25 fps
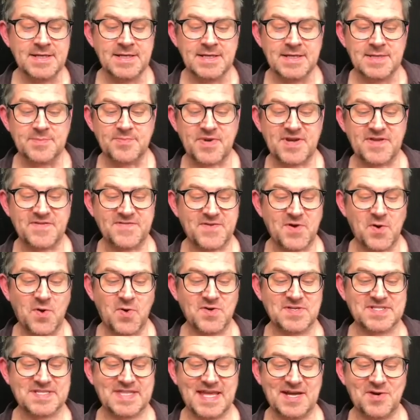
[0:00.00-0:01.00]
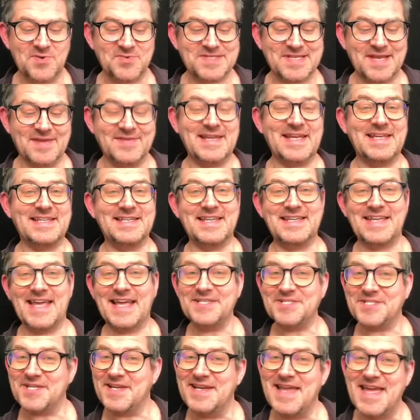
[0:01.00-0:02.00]
But of course, they also needed
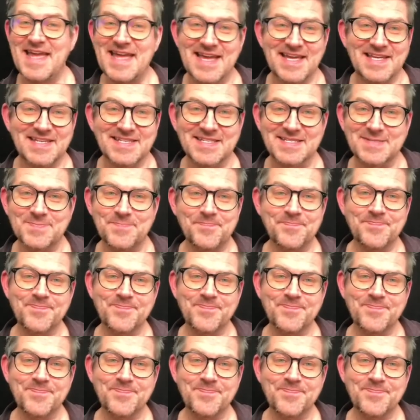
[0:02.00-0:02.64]
engineers